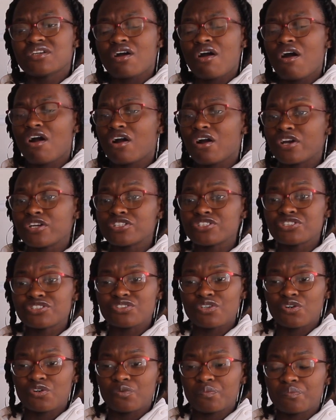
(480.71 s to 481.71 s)
a harsh
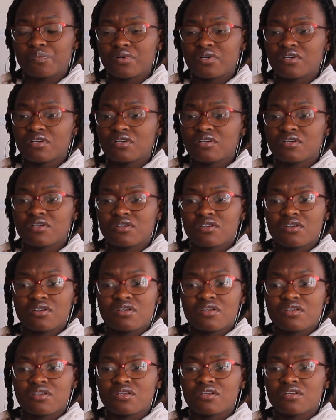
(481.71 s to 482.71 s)
soap.
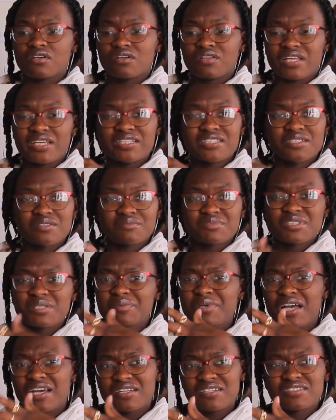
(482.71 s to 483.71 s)
You know, like some
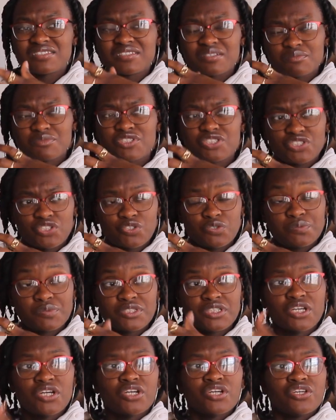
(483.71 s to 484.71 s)

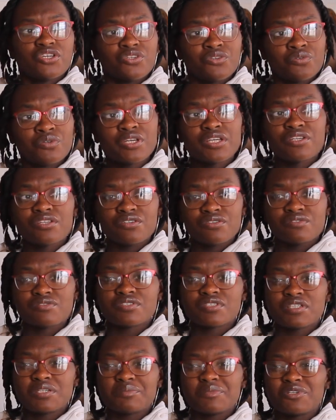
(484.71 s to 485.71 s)
soaps, you can
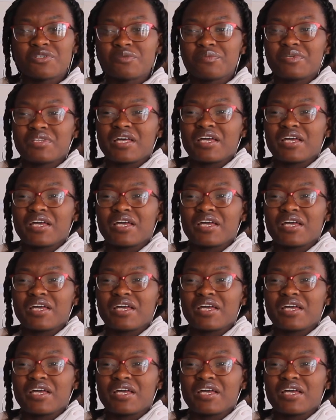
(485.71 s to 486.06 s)
use them and it'll be